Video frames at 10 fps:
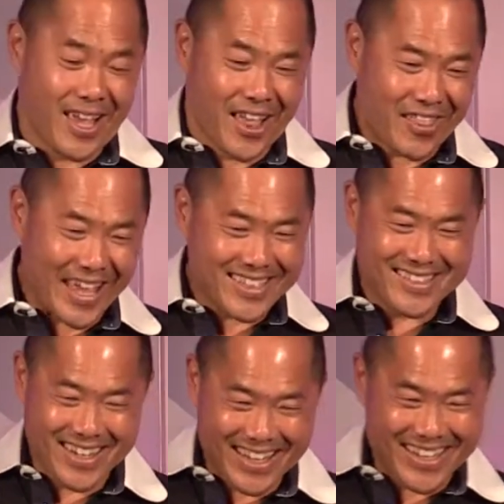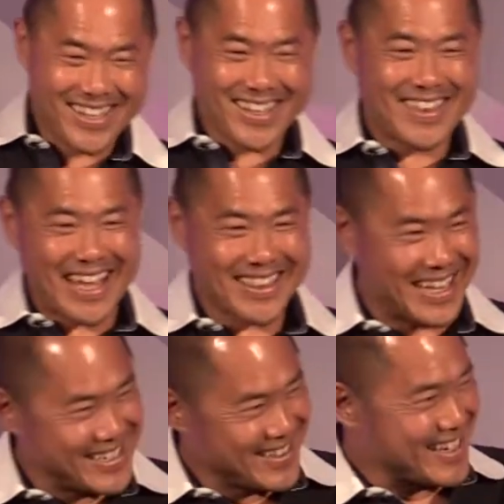that
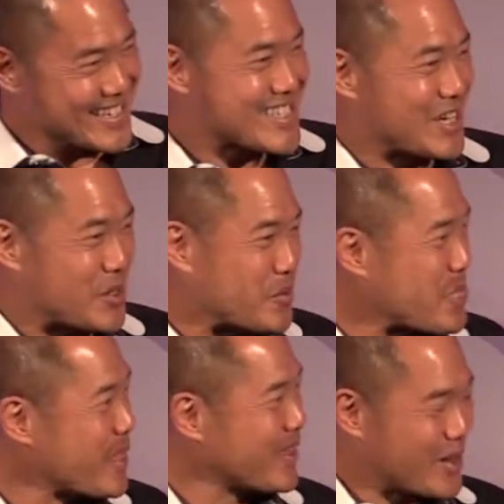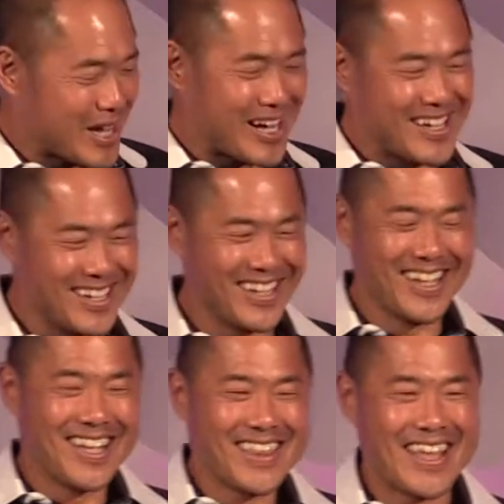led to this. So
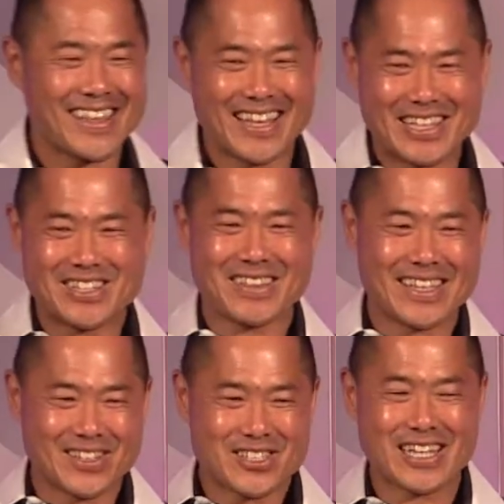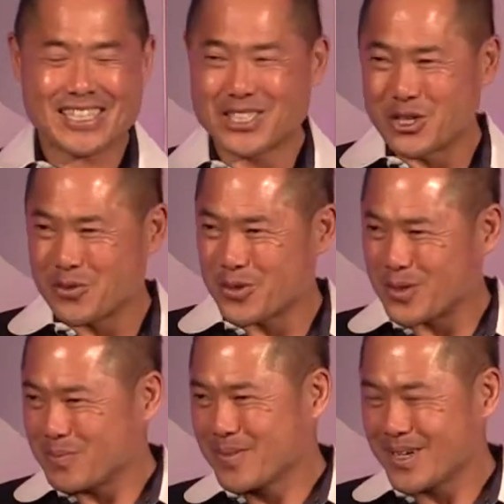that led to the intersection
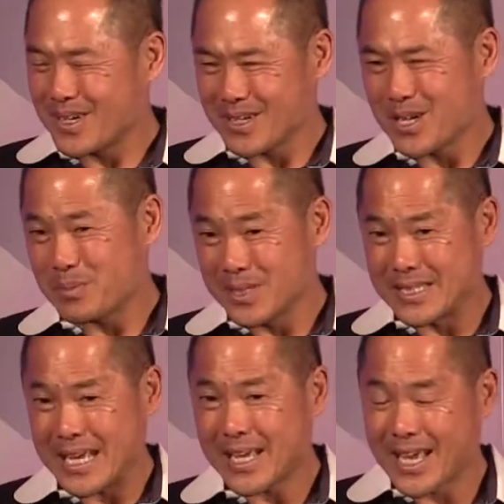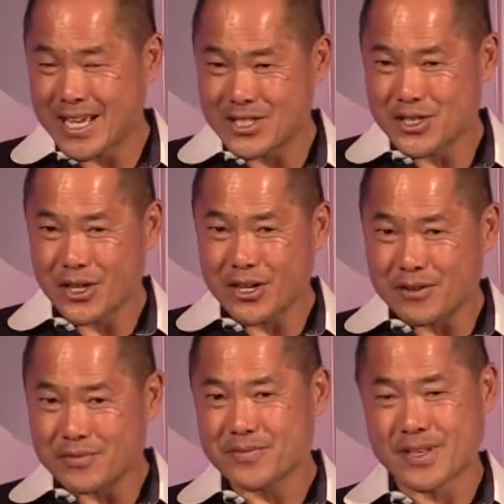over a couple of decades
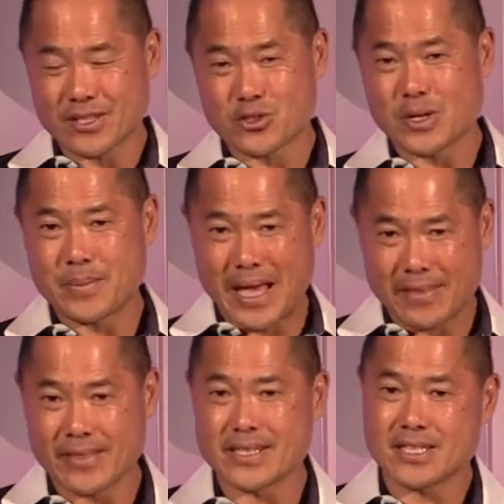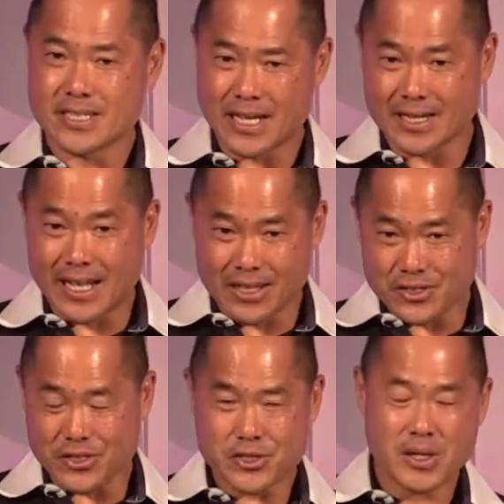of extreme athletes and
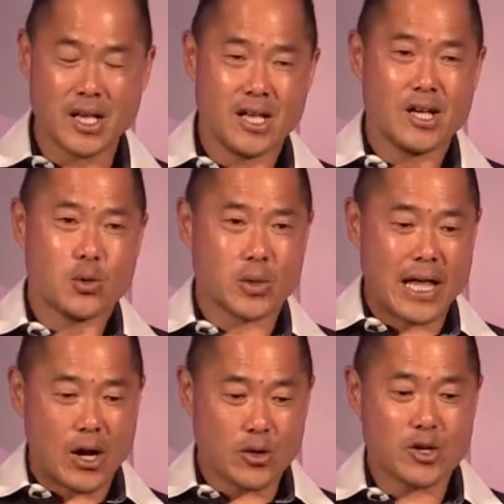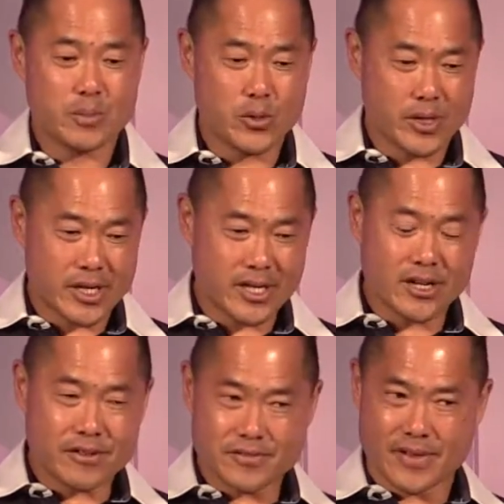technologists. We're now a community
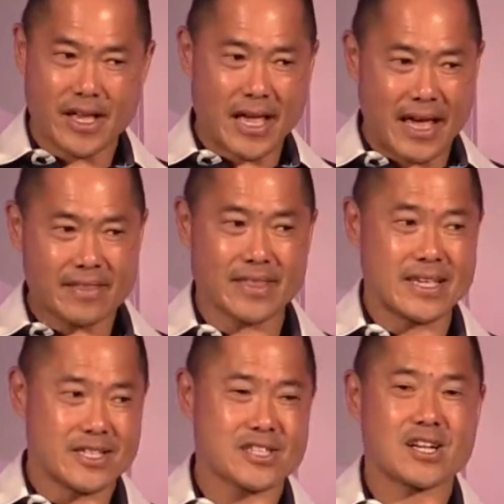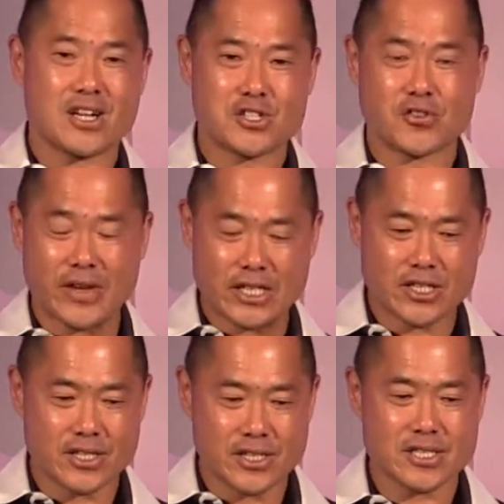of athletes,
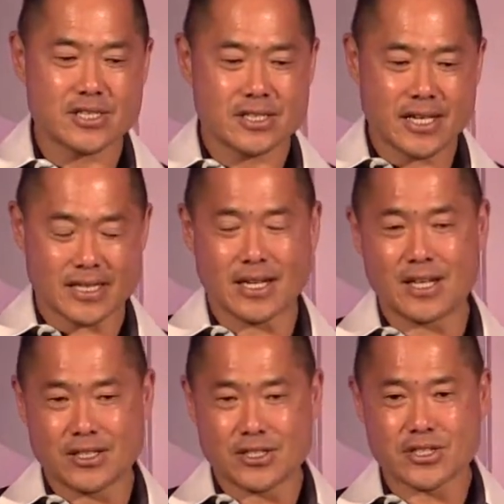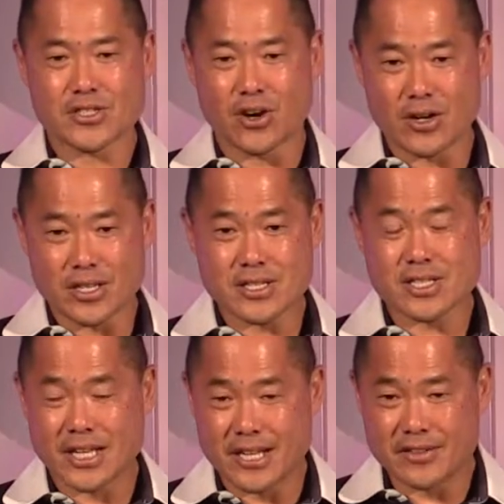conservationists, technologists,
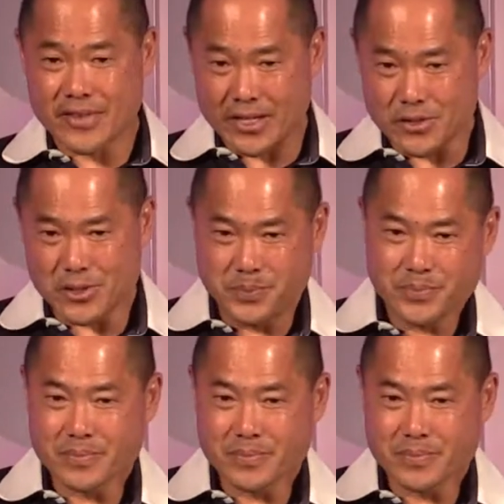artists, and innovators,